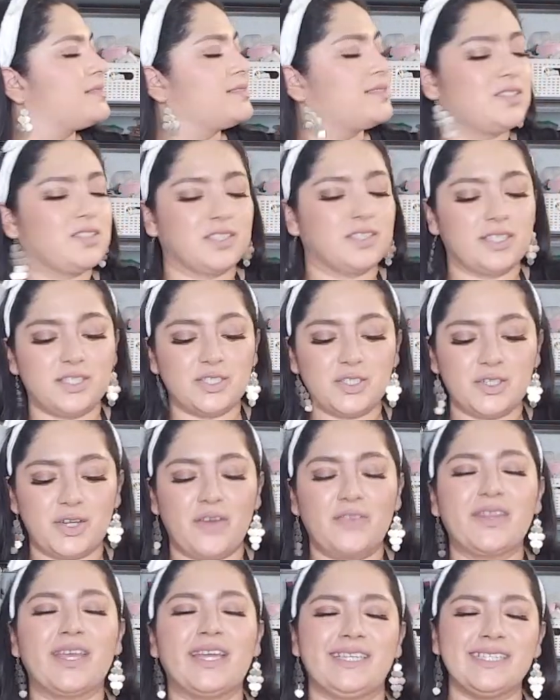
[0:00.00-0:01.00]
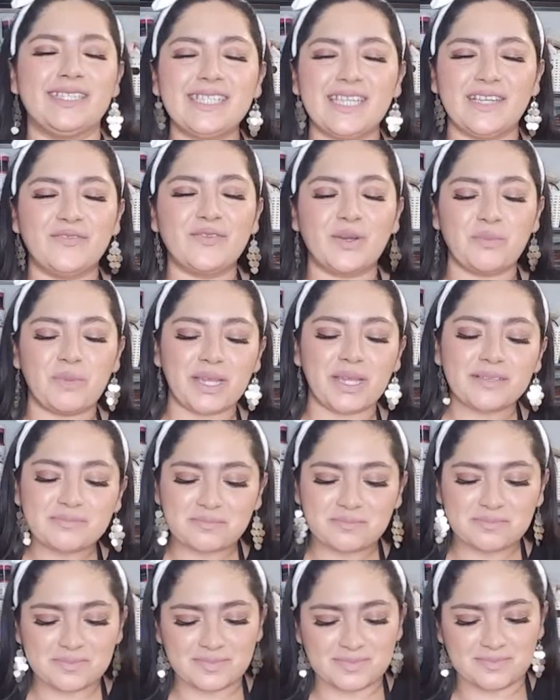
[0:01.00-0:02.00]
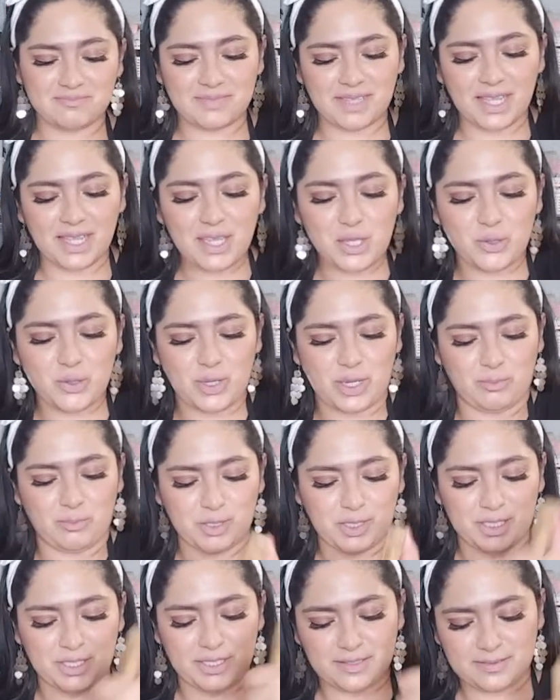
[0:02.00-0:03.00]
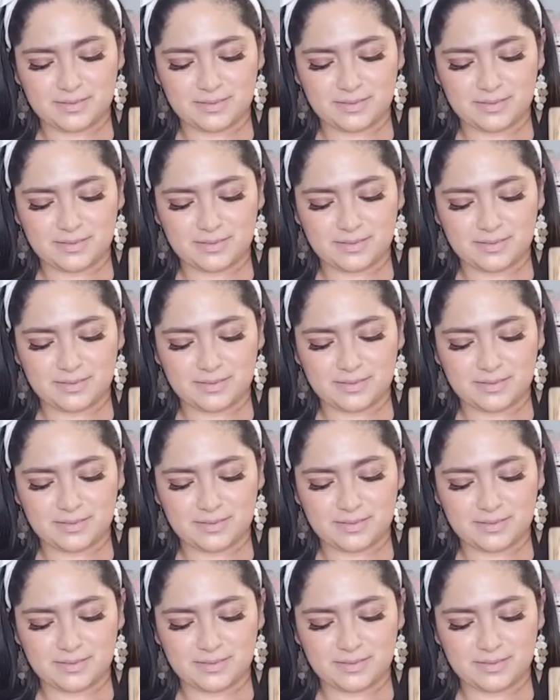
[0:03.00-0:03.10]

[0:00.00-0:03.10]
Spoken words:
She's gonna turn on the AC for me. Thank you, Kimberly.